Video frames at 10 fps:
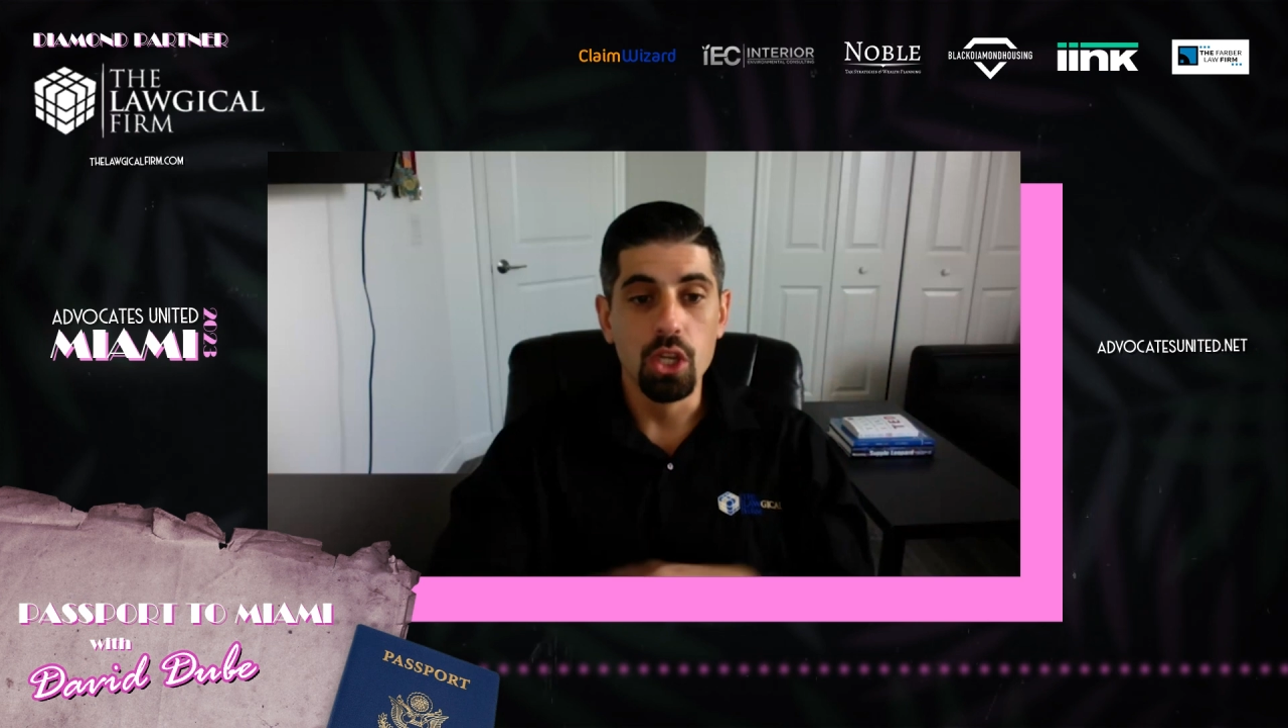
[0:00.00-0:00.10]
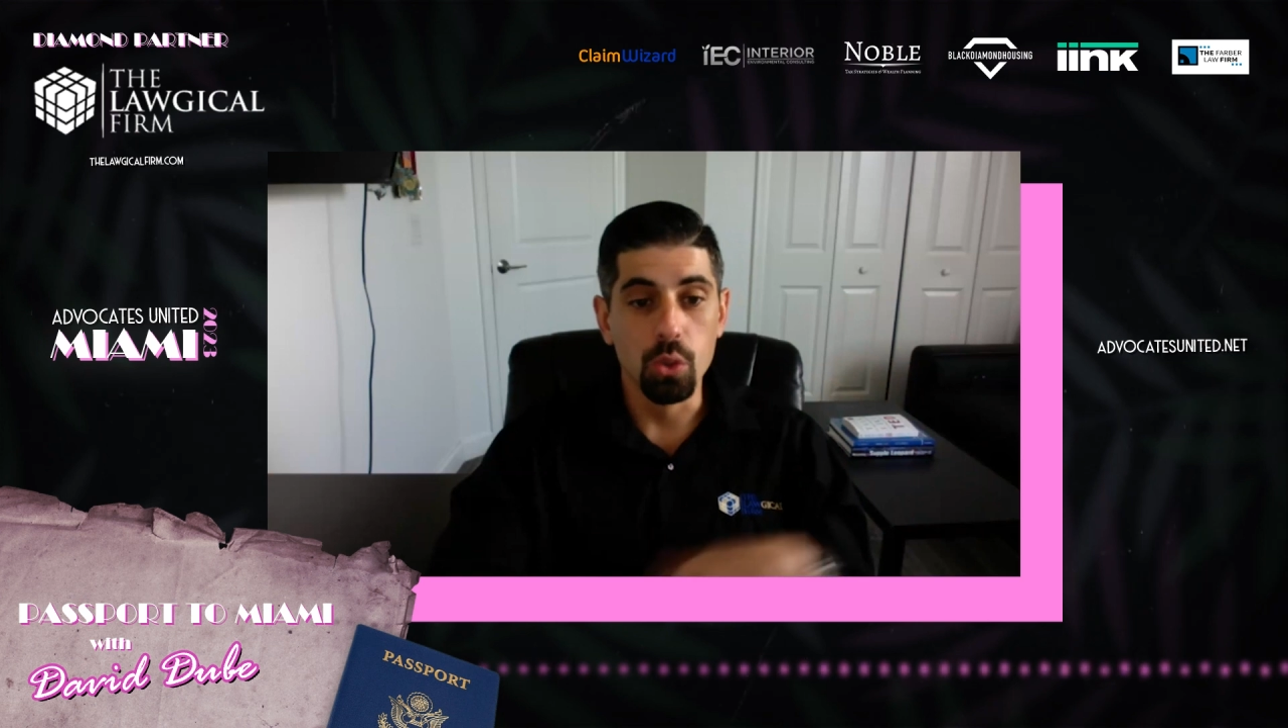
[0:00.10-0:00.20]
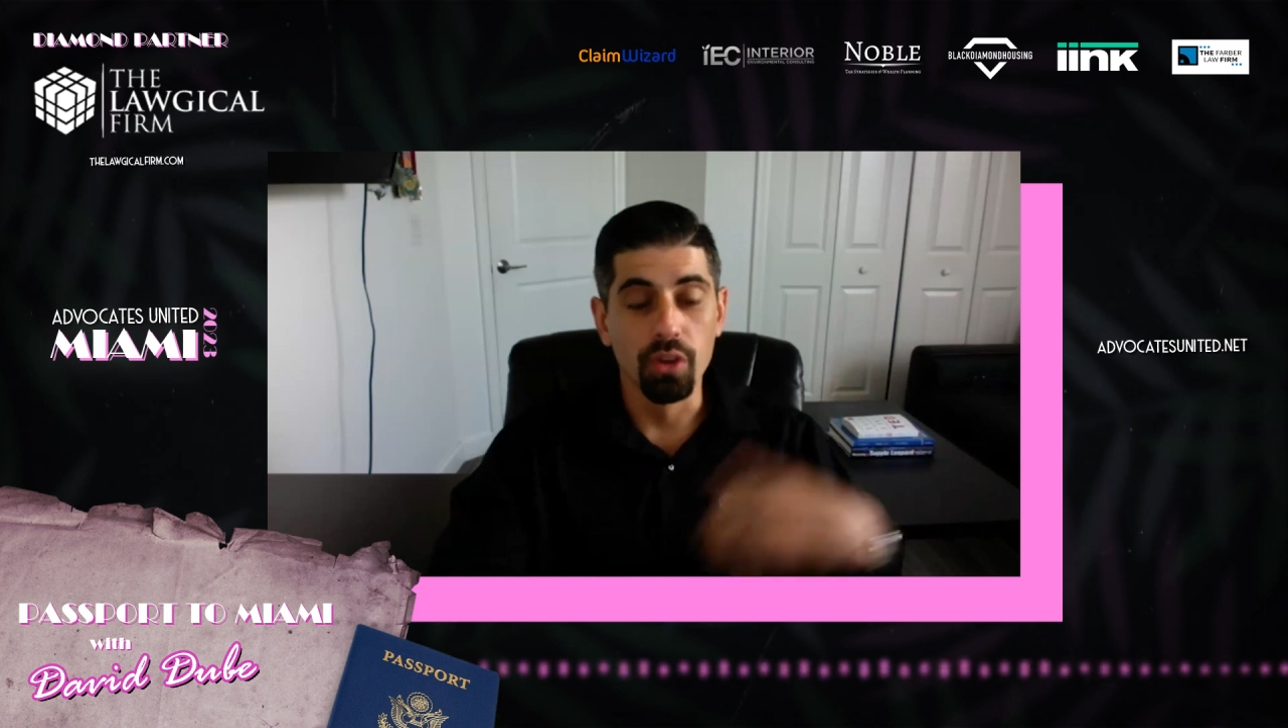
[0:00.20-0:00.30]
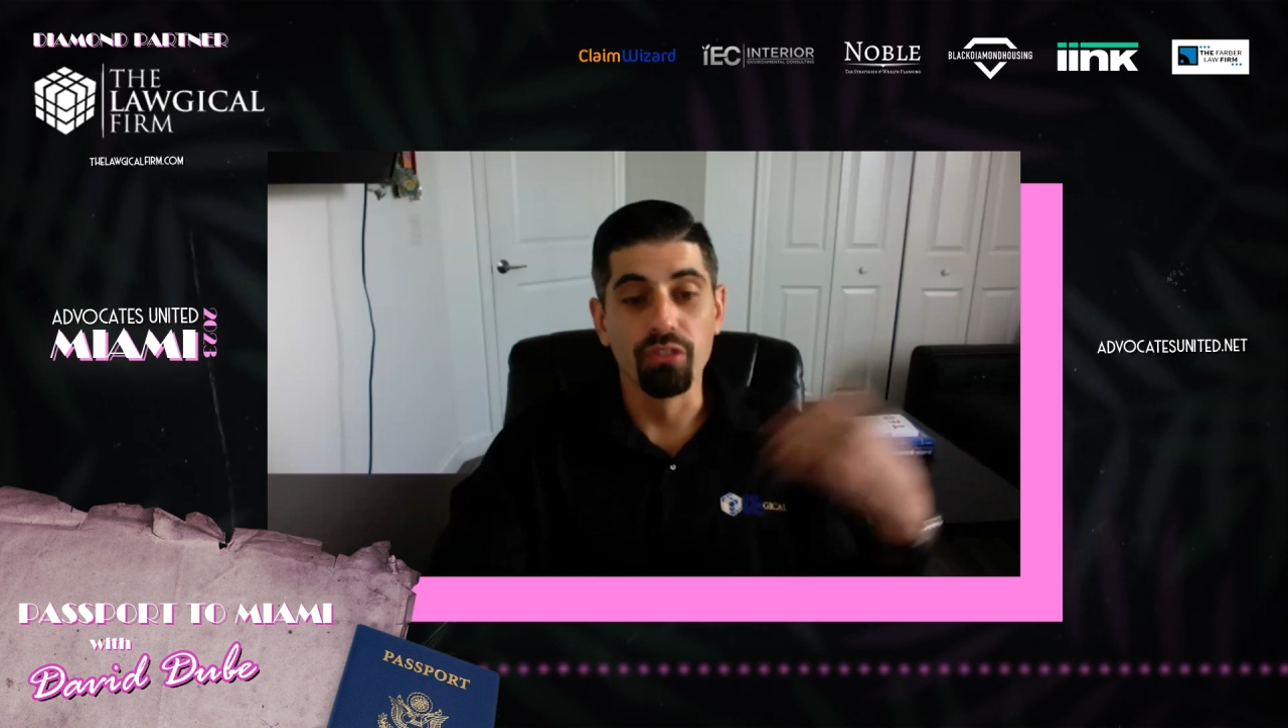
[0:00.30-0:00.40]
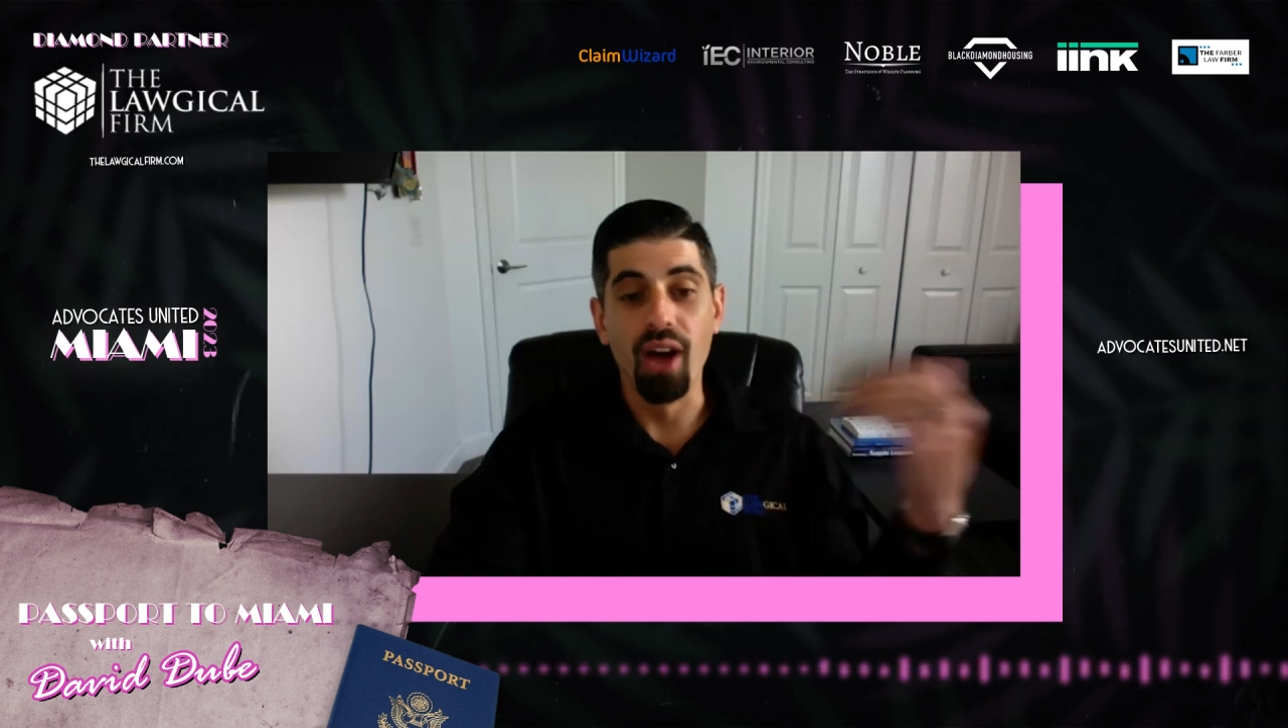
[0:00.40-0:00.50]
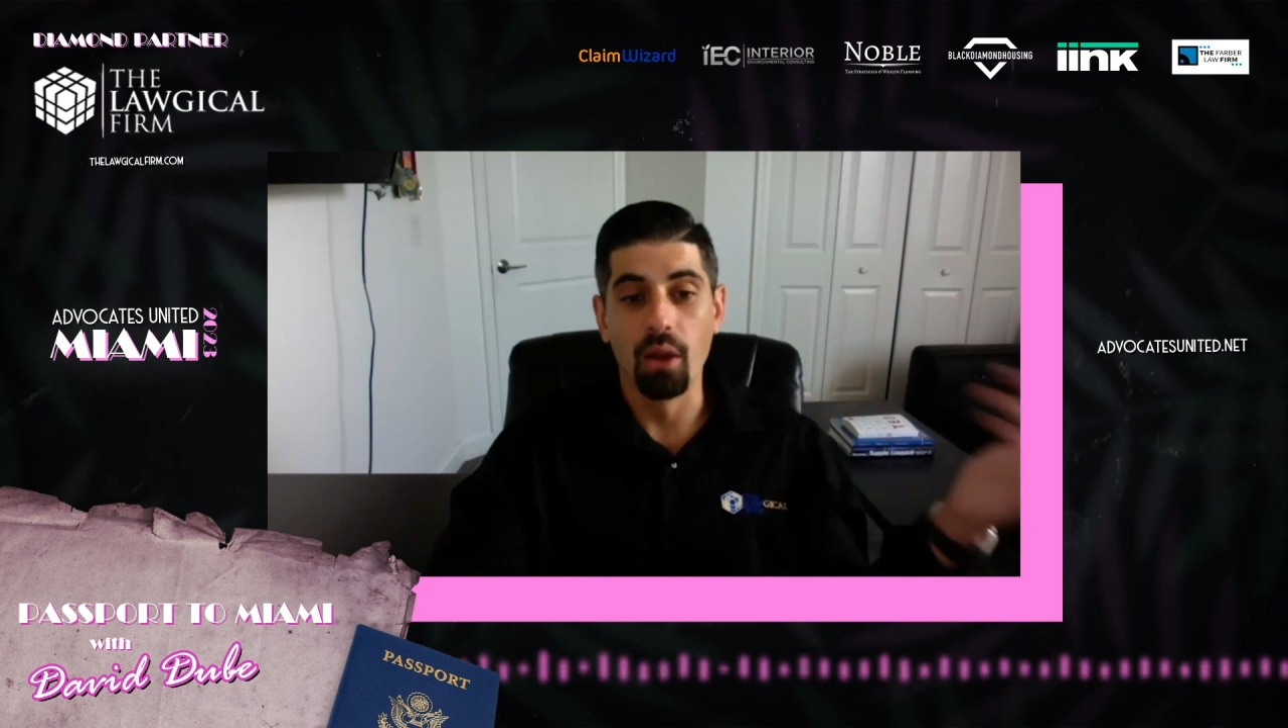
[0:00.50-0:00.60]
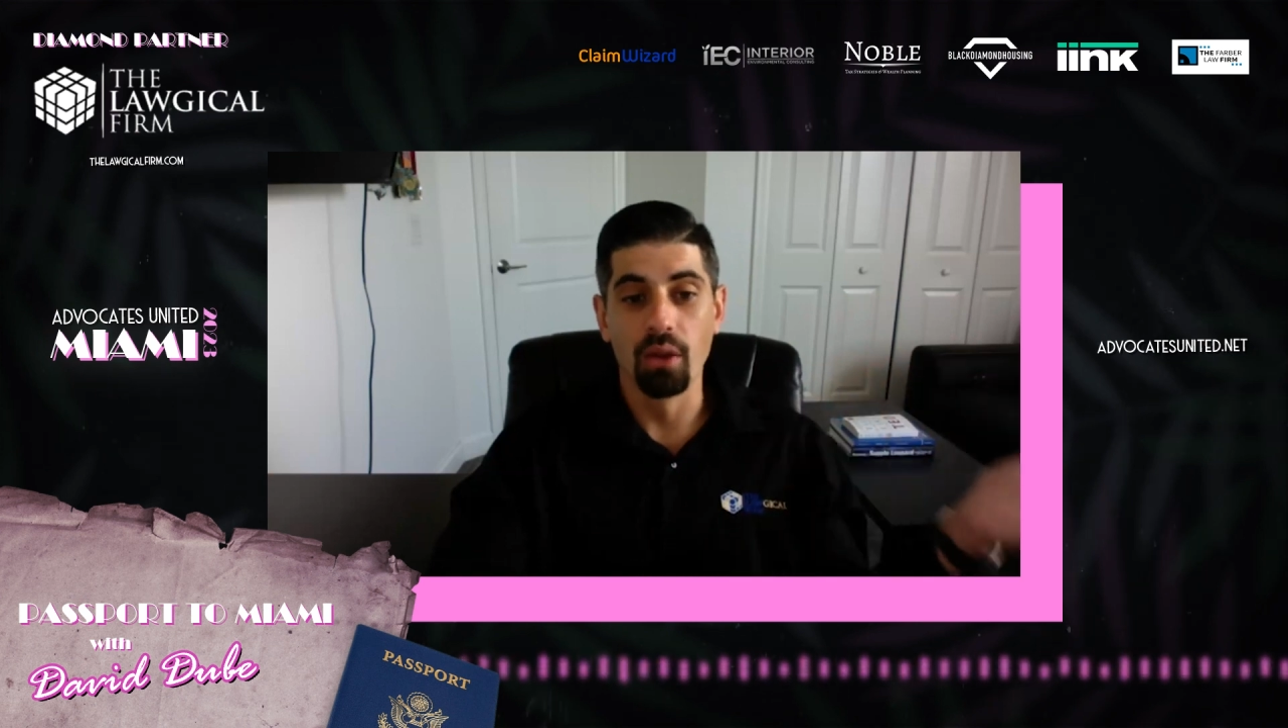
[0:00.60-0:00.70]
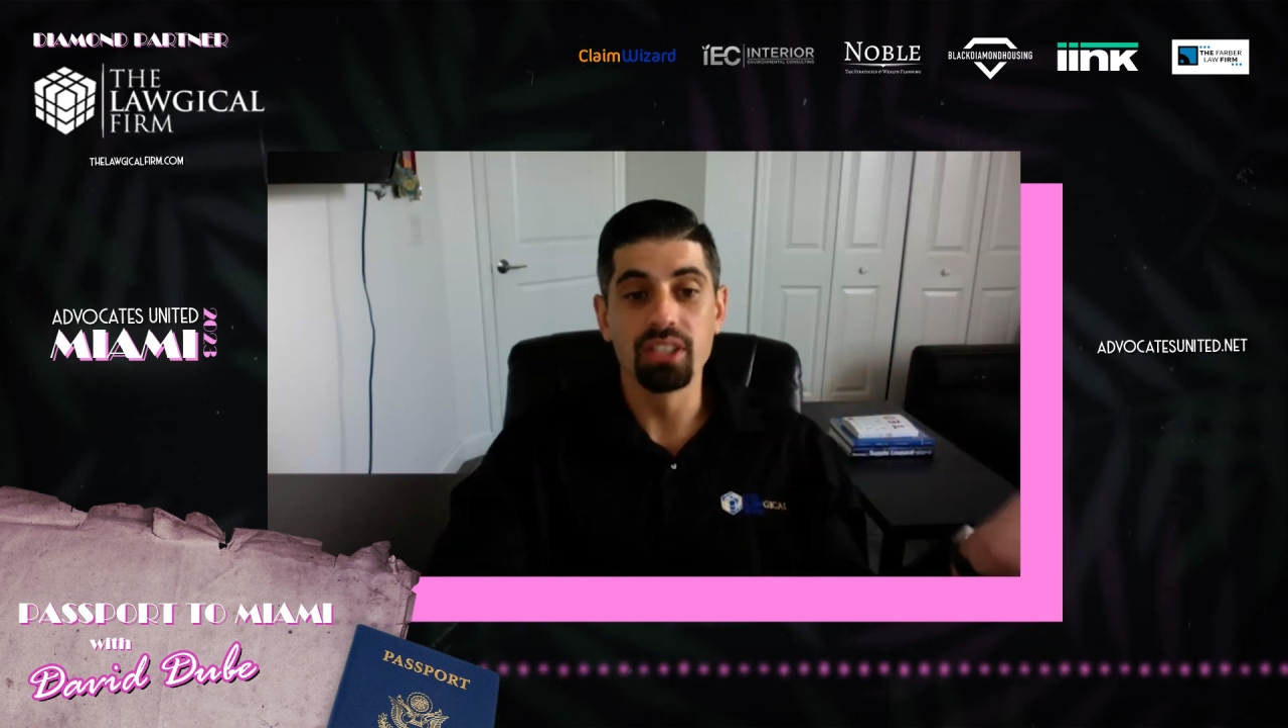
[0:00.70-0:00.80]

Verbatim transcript: you would file a